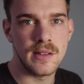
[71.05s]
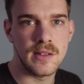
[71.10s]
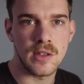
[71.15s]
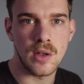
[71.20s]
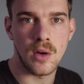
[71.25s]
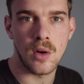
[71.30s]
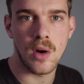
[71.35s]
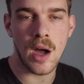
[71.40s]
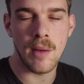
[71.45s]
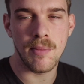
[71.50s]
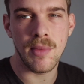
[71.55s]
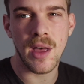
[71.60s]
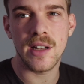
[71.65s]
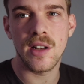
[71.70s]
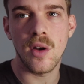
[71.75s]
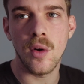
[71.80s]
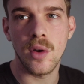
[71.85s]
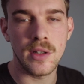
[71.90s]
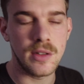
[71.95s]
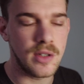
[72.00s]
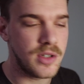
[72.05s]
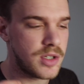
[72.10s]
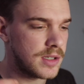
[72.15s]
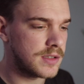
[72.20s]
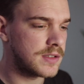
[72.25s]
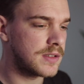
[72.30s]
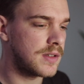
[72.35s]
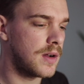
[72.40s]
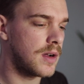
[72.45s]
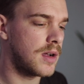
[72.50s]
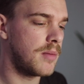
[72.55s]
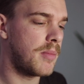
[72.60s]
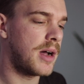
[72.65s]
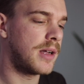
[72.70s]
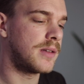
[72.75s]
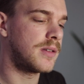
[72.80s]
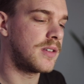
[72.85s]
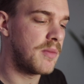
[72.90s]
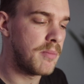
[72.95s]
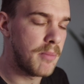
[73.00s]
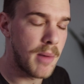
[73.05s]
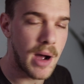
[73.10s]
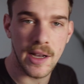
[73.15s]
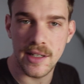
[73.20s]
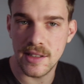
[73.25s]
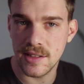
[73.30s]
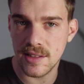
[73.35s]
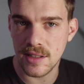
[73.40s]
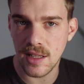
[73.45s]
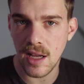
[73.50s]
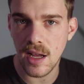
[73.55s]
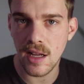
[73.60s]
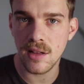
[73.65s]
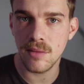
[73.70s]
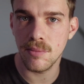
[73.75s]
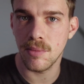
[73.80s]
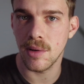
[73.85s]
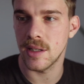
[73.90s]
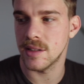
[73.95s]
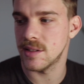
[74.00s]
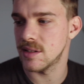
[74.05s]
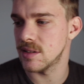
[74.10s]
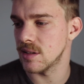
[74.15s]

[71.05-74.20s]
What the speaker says: So I'm not going to just talk about my style, but